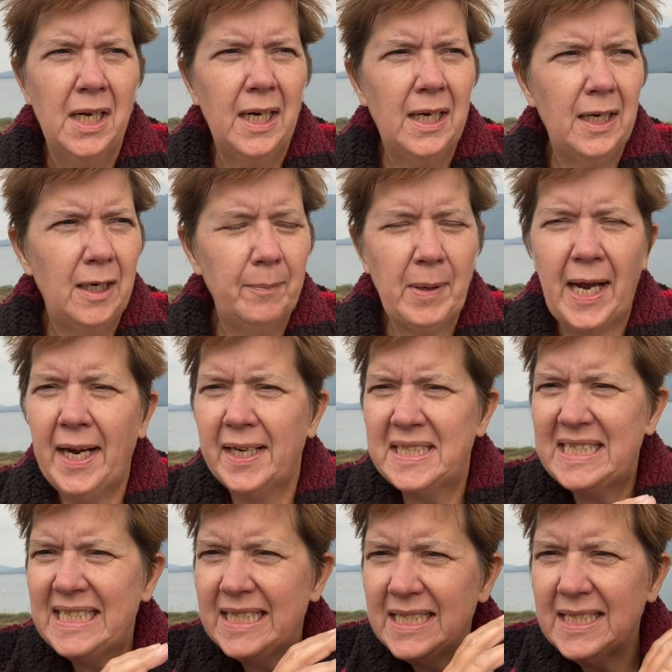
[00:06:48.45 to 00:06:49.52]
I
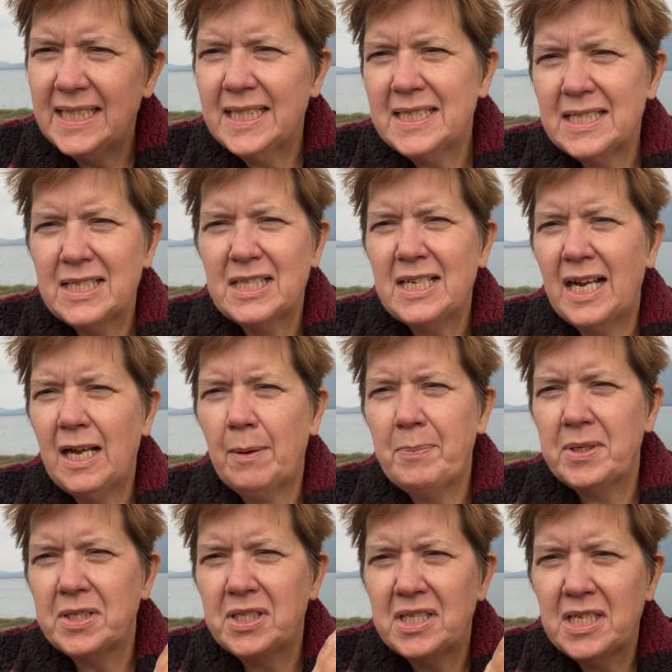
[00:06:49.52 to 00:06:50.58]
didn't get to stop
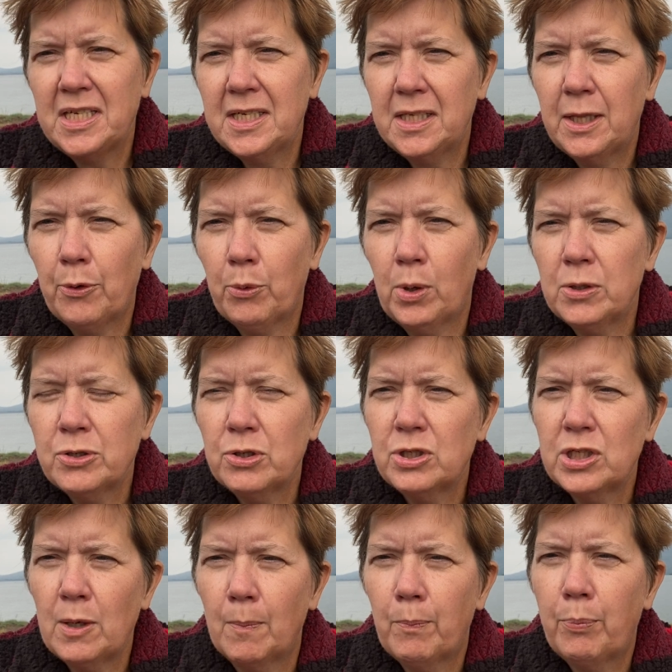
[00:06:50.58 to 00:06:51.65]
and see, there were also
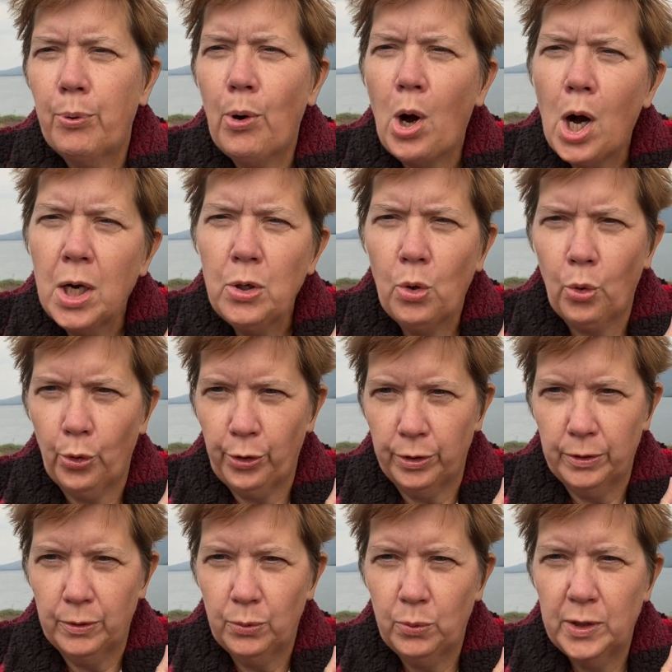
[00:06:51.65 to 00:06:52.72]
some
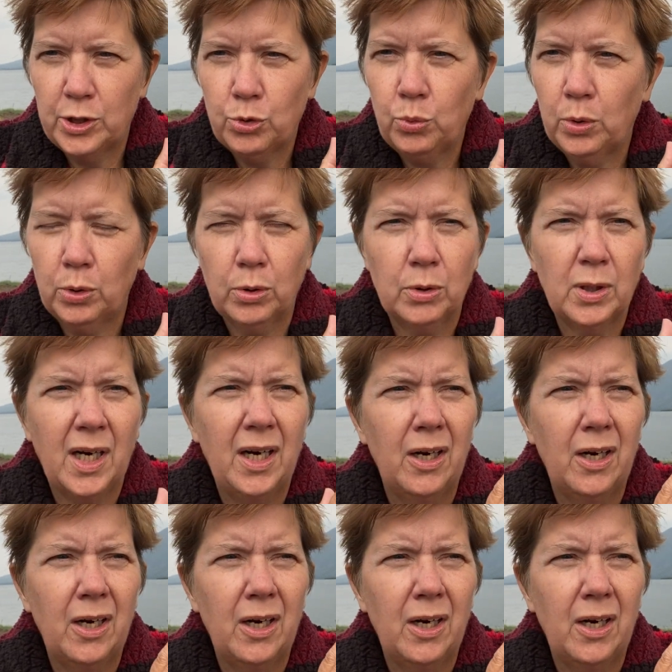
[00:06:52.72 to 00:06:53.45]
pronghorn, which were,